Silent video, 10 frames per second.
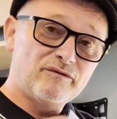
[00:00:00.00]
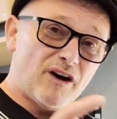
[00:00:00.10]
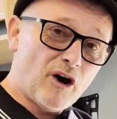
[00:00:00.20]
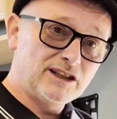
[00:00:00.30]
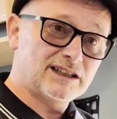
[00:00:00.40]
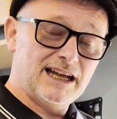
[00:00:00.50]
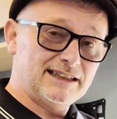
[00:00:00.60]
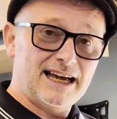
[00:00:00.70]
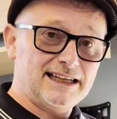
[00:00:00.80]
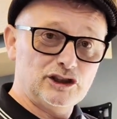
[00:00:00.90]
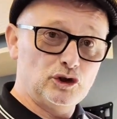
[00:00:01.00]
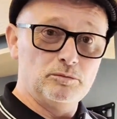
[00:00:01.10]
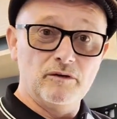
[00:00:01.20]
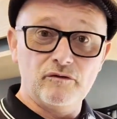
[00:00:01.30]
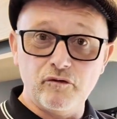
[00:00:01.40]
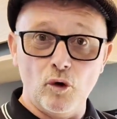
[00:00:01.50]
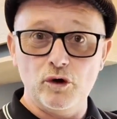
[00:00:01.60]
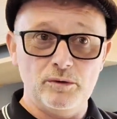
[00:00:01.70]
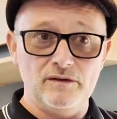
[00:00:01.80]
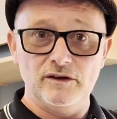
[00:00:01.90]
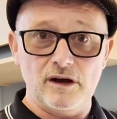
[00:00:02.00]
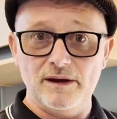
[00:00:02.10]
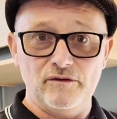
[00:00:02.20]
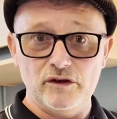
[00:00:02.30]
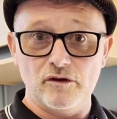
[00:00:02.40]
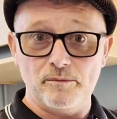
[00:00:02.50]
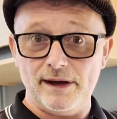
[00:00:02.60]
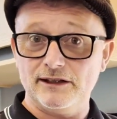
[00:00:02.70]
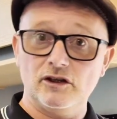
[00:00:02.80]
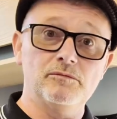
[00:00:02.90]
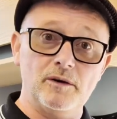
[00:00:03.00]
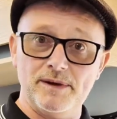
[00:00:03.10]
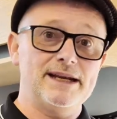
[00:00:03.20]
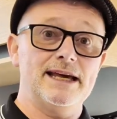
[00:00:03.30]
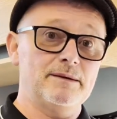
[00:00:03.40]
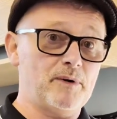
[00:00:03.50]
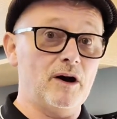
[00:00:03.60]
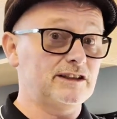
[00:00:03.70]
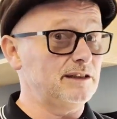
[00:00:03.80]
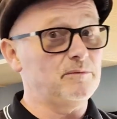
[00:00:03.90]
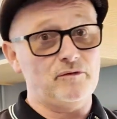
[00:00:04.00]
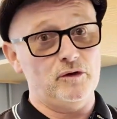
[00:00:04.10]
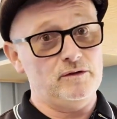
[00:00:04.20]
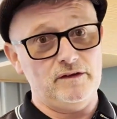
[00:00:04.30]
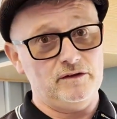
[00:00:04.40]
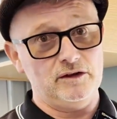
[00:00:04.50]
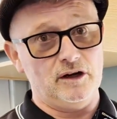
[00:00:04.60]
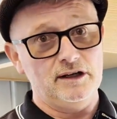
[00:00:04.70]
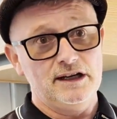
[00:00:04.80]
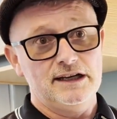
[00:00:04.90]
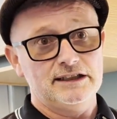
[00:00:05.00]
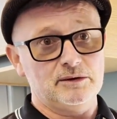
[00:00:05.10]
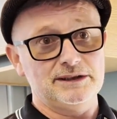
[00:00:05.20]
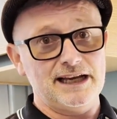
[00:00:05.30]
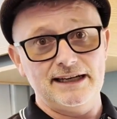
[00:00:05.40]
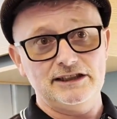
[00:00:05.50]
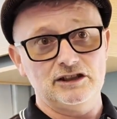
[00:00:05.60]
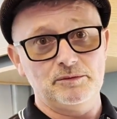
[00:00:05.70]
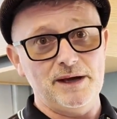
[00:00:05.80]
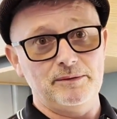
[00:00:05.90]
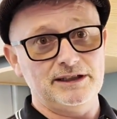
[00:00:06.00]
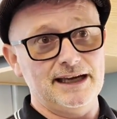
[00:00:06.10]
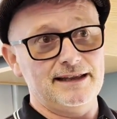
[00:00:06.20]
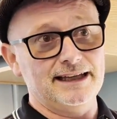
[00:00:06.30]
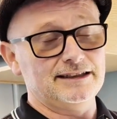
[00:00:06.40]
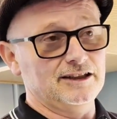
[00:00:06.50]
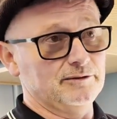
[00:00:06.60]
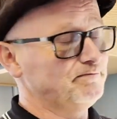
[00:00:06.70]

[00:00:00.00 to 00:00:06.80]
isolate that issue before you even go in for your repair, so you might be able to get the parts in before you even got to a technician to be able to get that done.